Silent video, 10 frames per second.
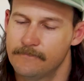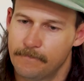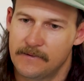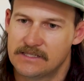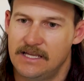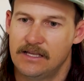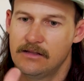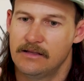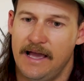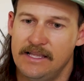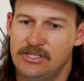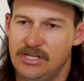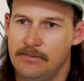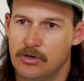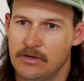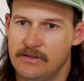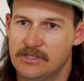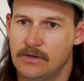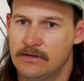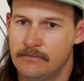Like I say, HG model in this
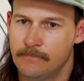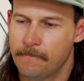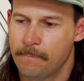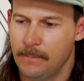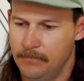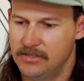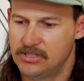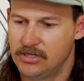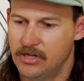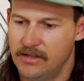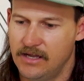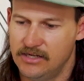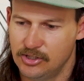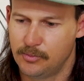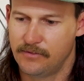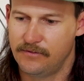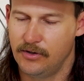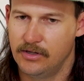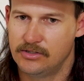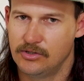one. I mentioned it earlier, I do
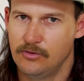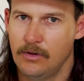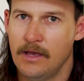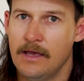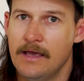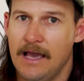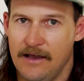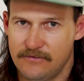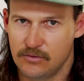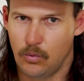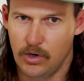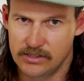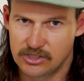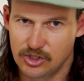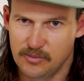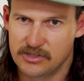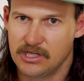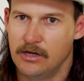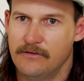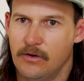prefer to have to wind super
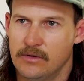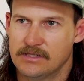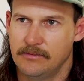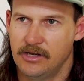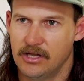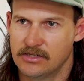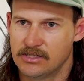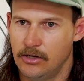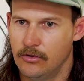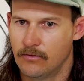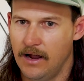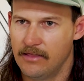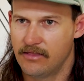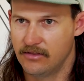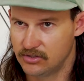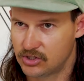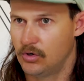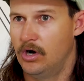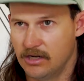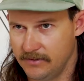slow if I want something to go slow rather than
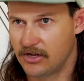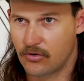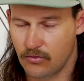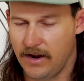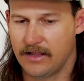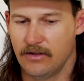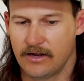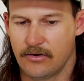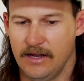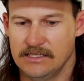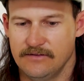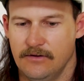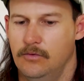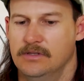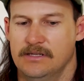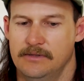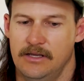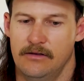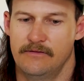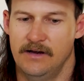trying to be crank like crazy if I want something
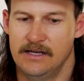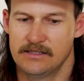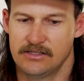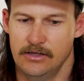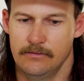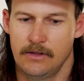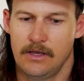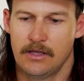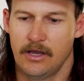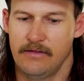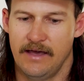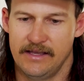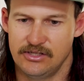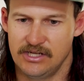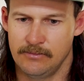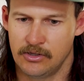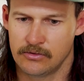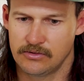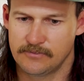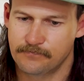going fast. So go the HG
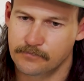models.